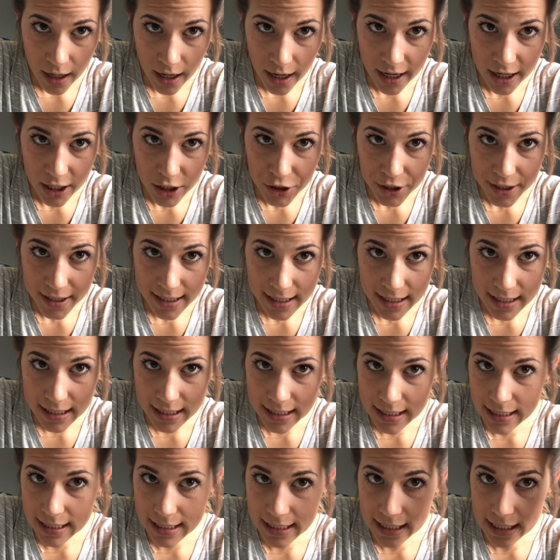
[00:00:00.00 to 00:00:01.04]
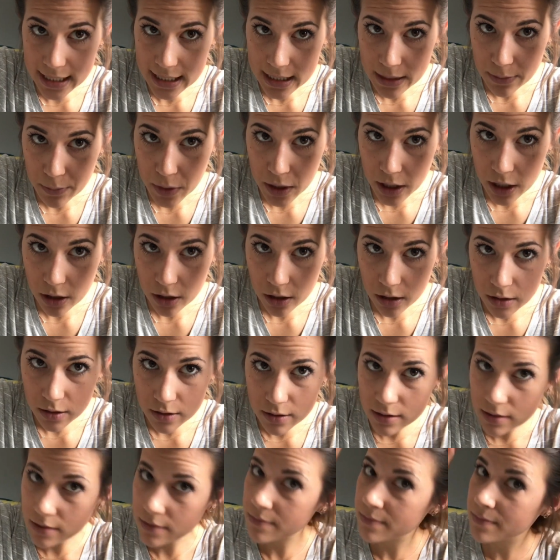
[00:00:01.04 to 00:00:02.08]
And it just
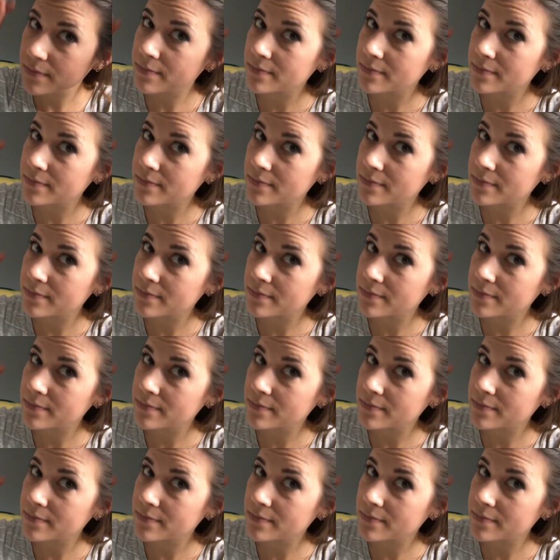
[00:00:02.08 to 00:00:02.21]
disappears.